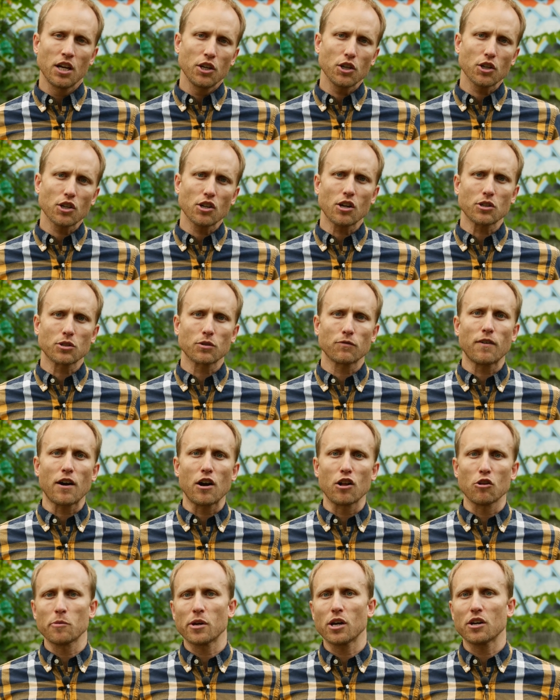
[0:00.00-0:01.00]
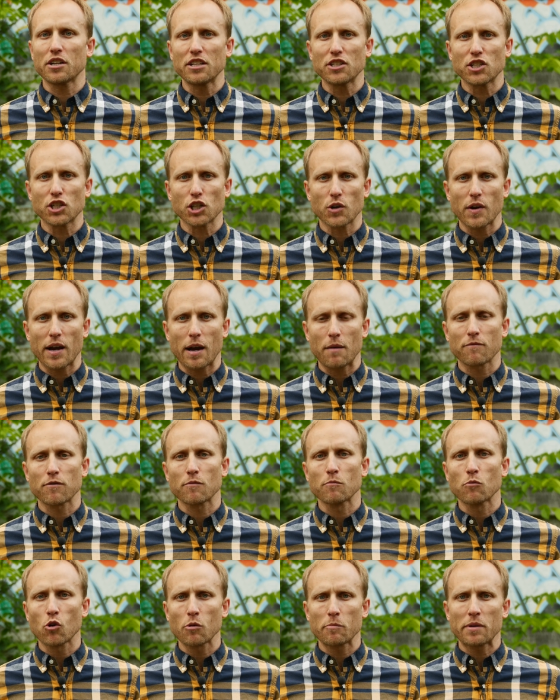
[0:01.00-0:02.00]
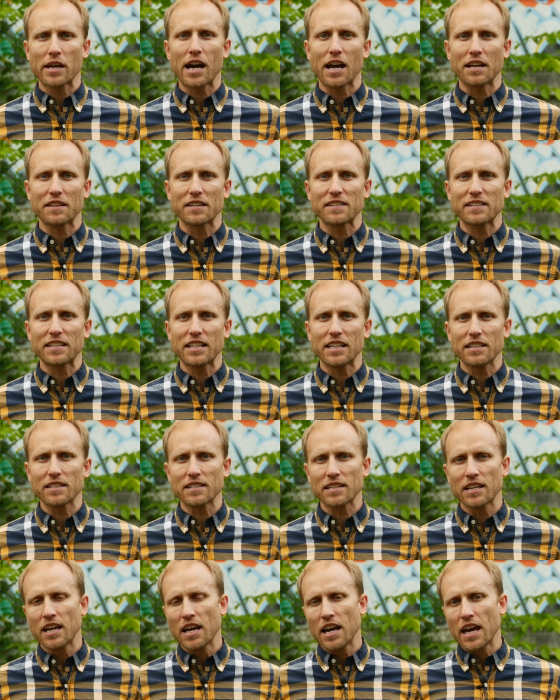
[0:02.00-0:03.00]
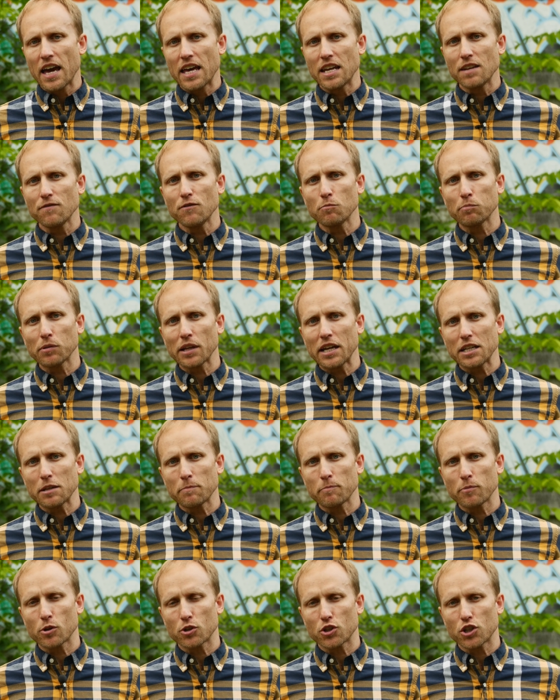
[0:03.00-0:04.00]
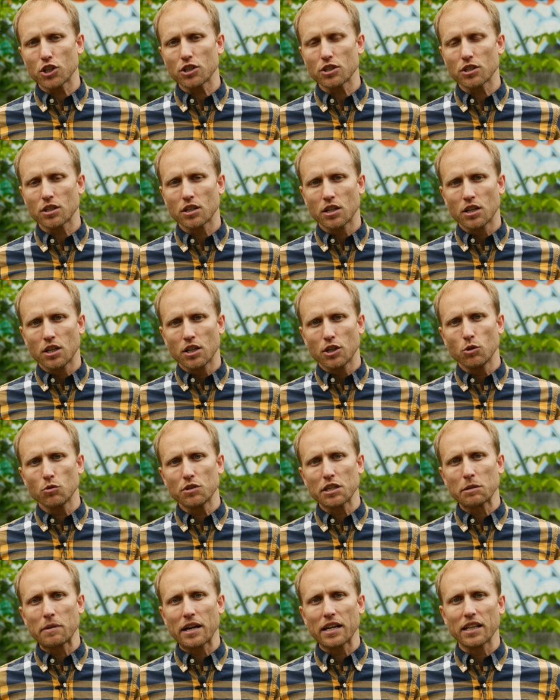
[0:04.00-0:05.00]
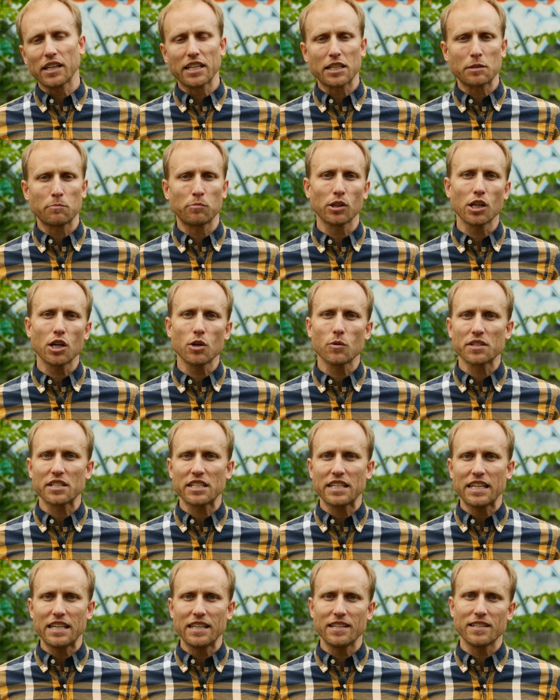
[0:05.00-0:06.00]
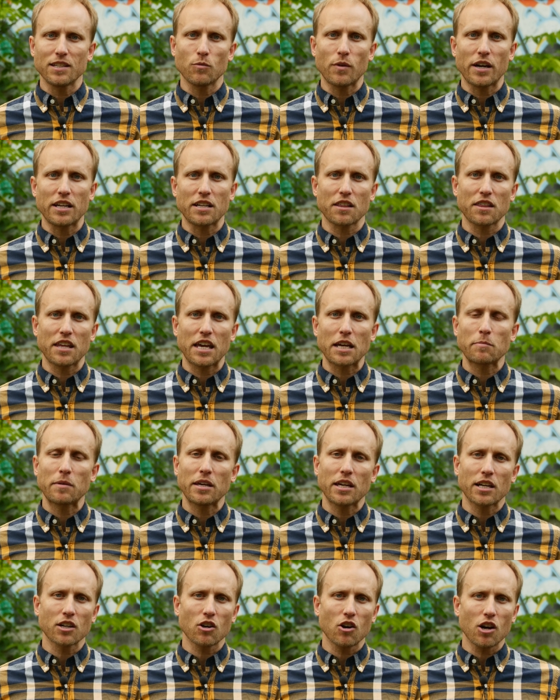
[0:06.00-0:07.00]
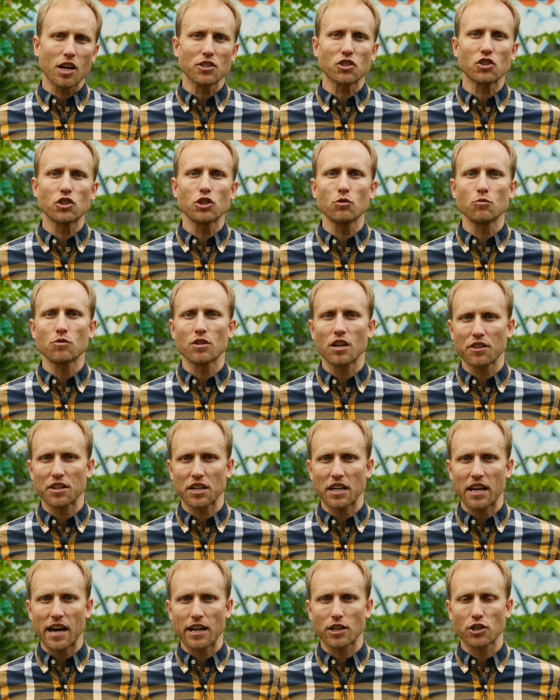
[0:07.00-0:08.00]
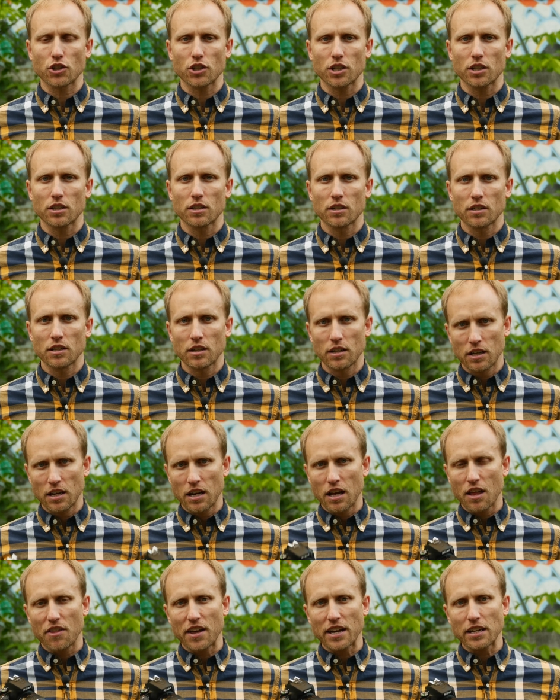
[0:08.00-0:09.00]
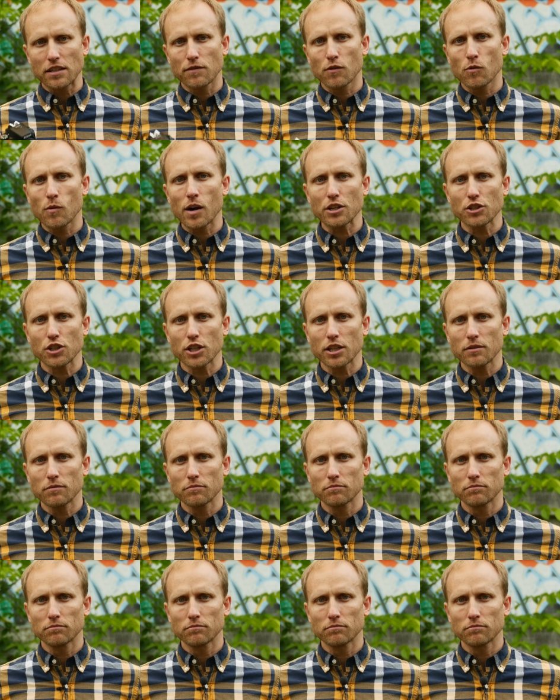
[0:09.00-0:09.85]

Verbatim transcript: You can also follow me on Instagram for more behind the scenes and if you plan to purchase, using my links below is an easy way to thank me and costs you nothing extra. Thanks for watching.